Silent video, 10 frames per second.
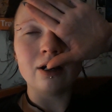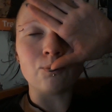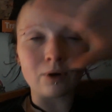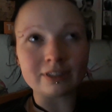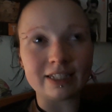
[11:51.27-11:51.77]

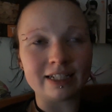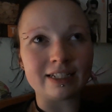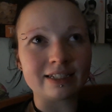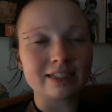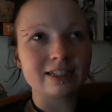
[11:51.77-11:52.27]
one
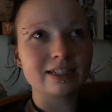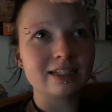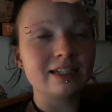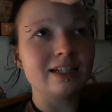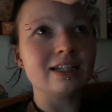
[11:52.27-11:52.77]
thing
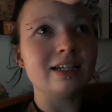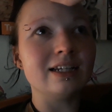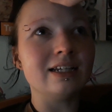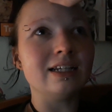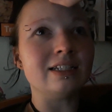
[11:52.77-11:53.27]

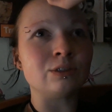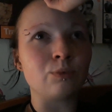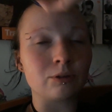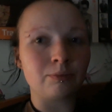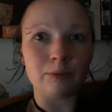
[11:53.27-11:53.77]
is
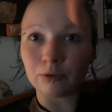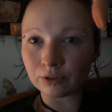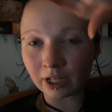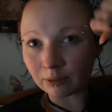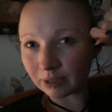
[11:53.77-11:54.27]
what people
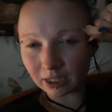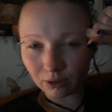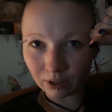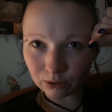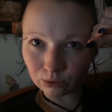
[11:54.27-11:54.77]
tell me
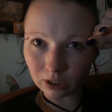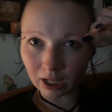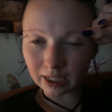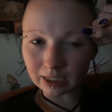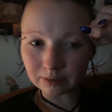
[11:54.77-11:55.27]
how I look
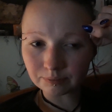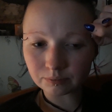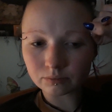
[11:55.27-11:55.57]
like.